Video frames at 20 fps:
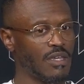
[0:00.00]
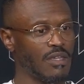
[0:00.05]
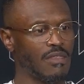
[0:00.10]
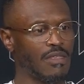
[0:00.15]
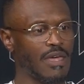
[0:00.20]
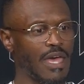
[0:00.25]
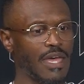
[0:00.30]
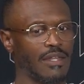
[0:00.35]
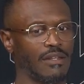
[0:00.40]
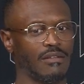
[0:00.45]

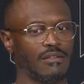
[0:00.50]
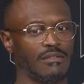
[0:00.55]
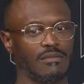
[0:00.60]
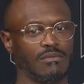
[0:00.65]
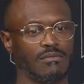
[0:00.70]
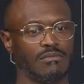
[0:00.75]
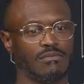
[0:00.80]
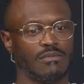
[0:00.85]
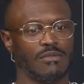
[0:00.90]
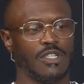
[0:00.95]
that
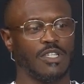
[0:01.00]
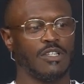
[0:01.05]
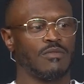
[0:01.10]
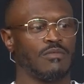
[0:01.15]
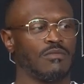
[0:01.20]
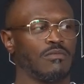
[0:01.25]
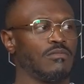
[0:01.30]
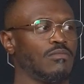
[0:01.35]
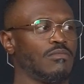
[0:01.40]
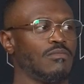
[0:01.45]

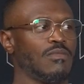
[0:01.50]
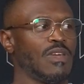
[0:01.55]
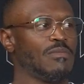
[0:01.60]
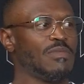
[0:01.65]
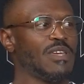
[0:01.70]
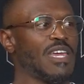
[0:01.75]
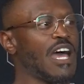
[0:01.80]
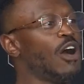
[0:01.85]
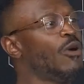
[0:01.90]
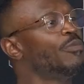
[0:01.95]
can
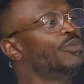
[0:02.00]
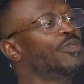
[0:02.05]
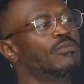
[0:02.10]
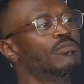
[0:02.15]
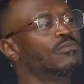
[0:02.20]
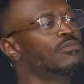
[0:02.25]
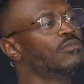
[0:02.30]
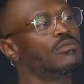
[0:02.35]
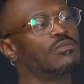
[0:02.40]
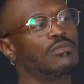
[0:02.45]
maybe help
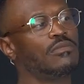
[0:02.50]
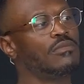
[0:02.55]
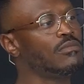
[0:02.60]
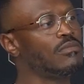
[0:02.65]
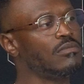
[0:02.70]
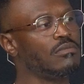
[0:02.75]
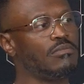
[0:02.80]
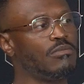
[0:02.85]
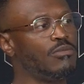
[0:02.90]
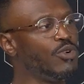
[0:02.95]
them
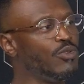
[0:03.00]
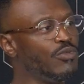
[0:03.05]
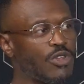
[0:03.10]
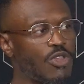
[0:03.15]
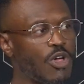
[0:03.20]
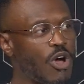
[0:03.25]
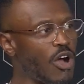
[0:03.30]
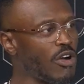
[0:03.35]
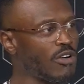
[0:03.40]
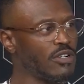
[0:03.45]
move
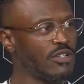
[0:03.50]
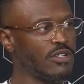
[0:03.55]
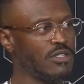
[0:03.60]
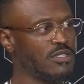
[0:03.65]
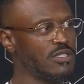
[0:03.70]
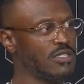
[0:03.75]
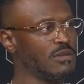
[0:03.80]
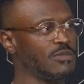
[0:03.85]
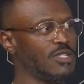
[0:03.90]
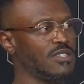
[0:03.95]
along
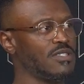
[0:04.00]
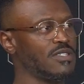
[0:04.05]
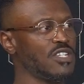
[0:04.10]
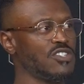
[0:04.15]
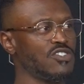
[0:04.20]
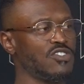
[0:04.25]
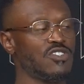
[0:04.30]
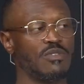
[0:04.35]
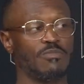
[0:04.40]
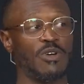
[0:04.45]
some
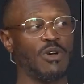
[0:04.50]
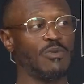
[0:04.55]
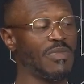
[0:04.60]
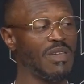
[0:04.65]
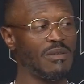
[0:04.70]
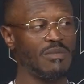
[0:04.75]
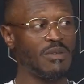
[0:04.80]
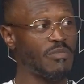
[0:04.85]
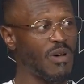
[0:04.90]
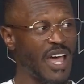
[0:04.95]
decisions about
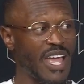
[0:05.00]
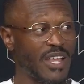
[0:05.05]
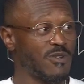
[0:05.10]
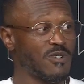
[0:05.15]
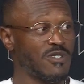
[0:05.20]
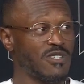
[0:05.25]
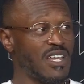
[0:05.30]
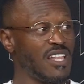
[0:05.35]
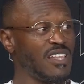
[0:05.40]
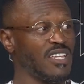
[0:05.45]
maybe buying or
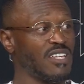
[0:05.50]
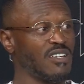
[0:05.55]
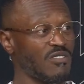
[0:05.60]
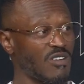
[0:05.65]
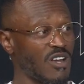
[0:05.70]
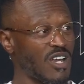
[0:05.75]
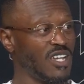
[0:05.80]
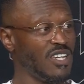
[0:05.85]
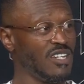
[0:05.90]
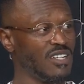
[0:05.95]
selling,
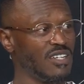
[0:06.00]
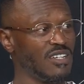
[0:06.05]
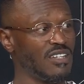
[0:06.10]
right?